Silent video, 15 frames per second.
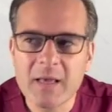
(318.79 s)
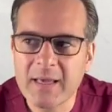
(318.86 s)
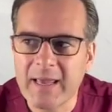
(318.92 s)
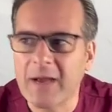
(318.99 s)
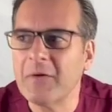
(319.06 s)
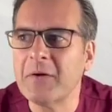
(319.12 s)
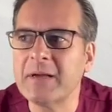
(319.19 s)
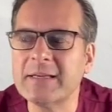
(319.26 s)

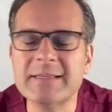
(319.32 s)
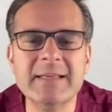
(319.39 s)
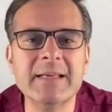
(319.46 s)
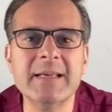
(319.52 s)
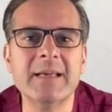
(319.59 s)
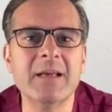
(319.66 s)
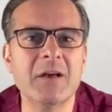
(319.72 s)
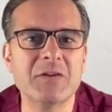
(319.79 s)

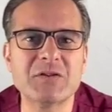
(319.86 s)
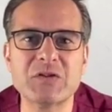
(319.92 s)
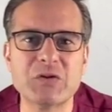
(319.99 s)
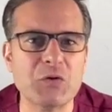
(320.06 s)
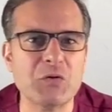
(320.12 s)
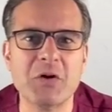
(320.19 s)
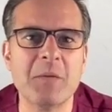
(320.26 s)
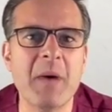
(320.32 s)
guaranteeing a
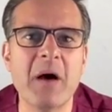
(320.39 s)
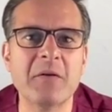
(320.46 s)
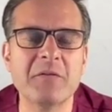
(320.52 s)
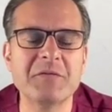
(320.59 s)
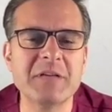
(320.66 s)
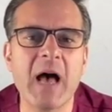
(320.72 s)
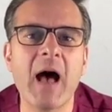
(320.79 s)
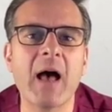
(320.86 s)
certain amount
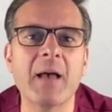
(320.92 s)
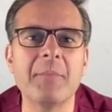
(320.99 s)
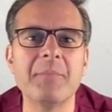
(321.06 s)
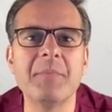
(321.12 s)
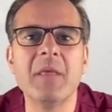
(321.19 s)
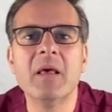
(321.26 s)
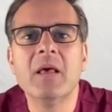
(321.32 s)
of time.